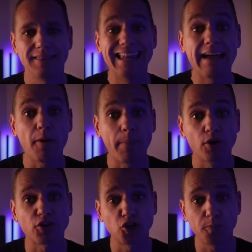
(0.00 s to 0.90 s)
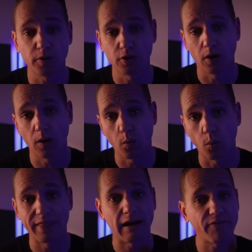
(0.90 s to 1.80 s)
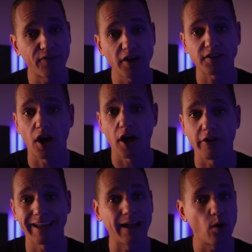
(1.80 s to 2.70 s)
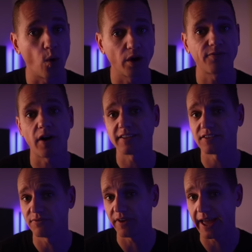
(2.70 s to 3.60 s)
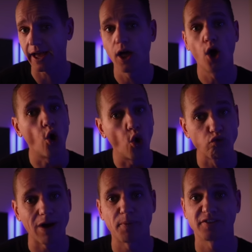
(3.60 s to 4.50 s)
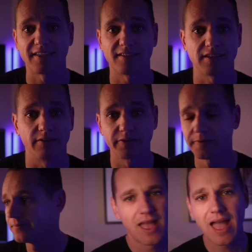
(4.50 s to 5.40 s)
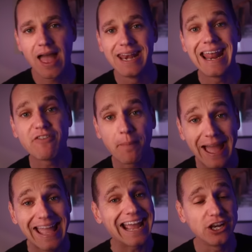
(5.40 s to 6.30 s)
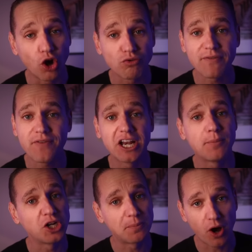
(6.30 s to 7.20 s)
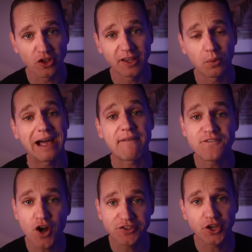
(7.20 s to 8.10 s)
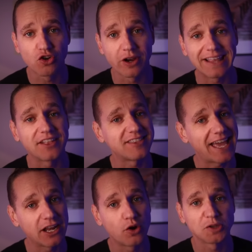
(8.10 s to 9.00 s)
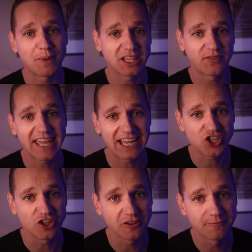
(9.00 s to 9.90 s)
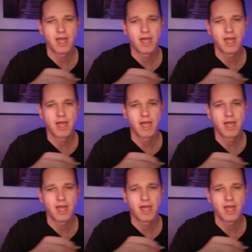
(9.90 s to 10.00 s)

Never build a superyacht without first hiring a qualified surveyor or representative. Never pay a non-refundable deposit without first agreeing the technical specifications.